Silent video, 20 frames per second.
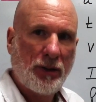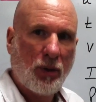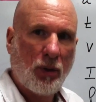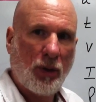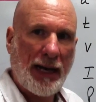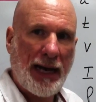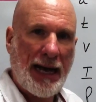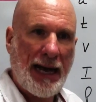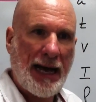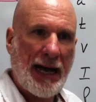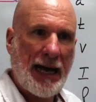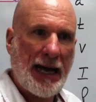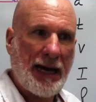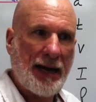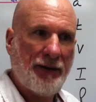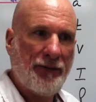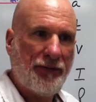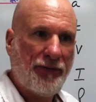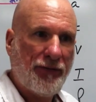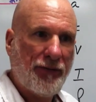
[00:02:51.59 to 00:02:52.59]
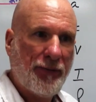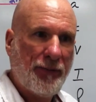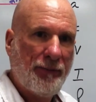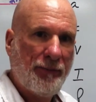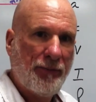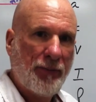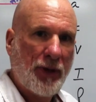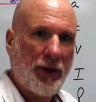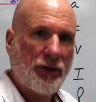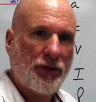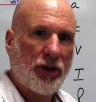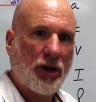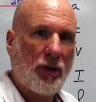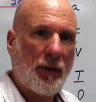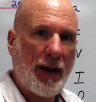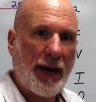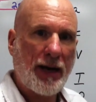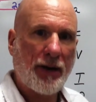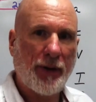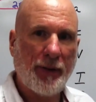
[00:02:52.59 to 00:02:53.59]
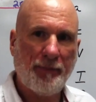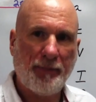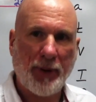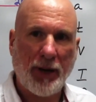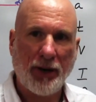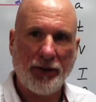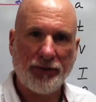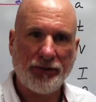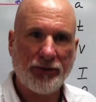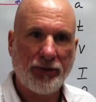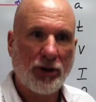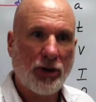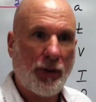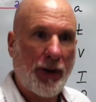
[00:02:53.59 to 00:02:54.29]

will have the greater impulse.